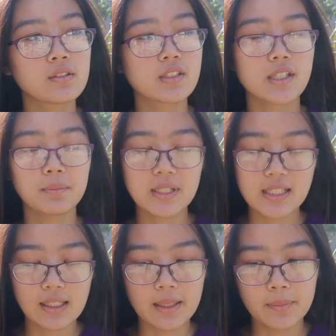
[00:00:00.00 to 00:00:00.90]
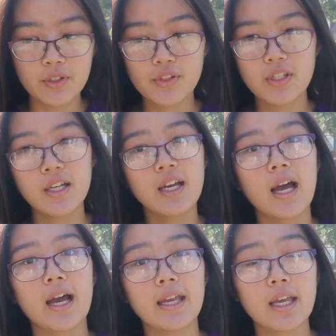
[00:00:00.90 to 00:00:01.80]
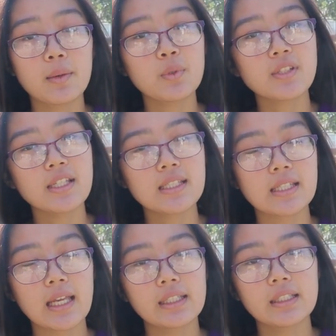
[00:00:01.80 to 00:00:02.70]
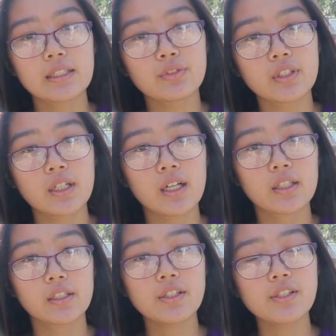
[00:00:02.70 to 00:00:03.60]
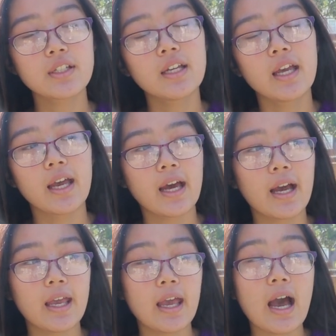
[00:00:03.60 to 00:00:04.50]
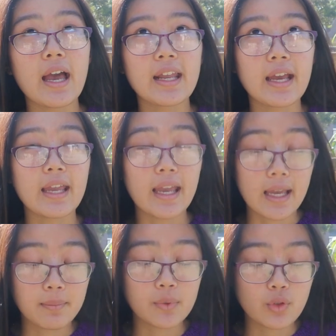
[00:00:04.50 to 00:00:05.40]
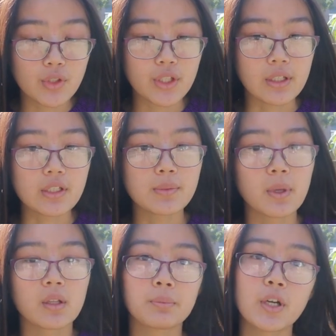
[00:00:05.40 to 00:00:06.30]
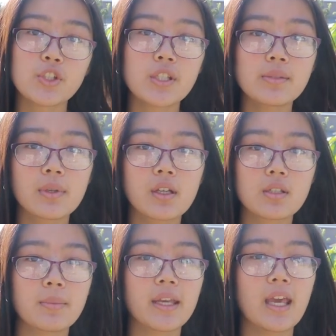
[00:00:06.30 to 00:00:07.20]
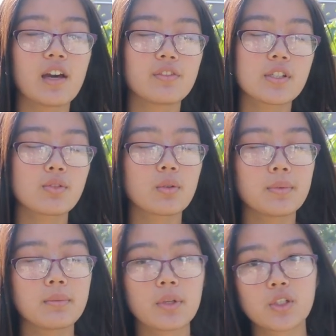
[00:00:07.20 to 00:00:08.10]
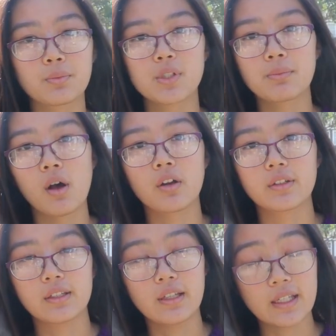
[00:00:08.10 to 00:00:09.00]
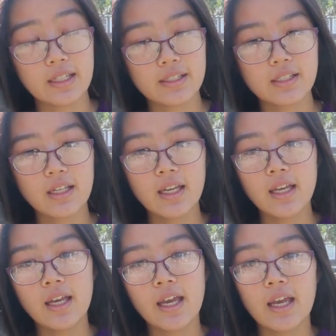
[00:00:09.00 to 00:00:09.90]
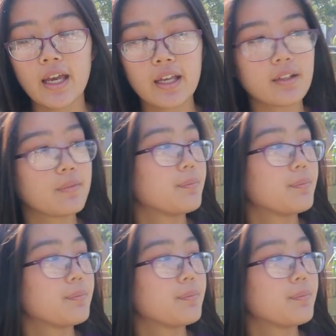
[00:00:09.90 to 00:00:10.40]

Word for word: some disclaimers. I am using slightly different colors and uh, I, and I am using smaller brushes because my canvas will be much more smaller than his. And